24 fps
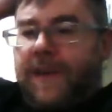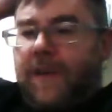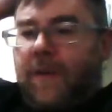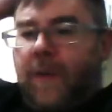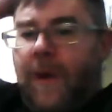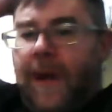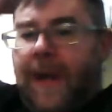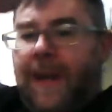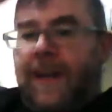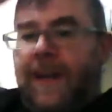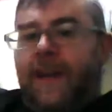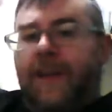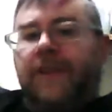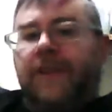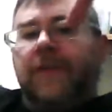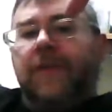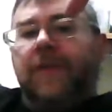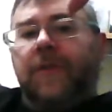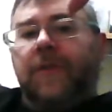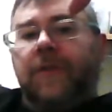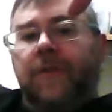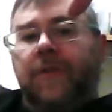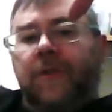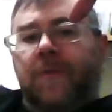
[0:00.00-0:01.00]
way to
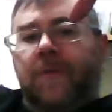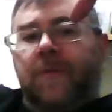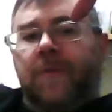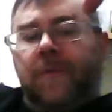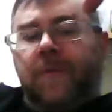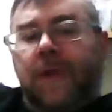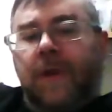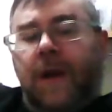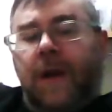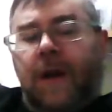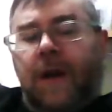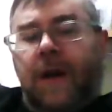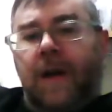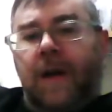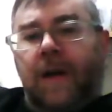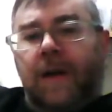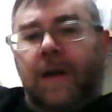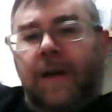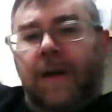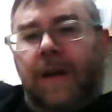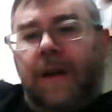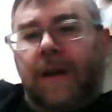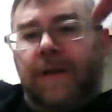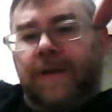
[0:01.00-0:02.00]
do
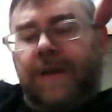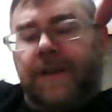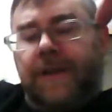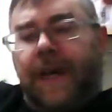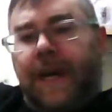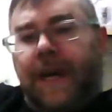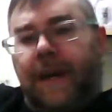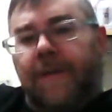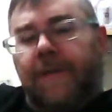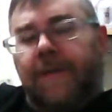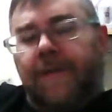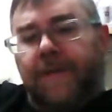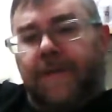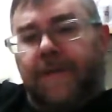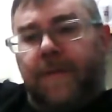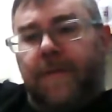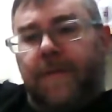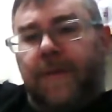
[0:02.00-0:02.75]
to have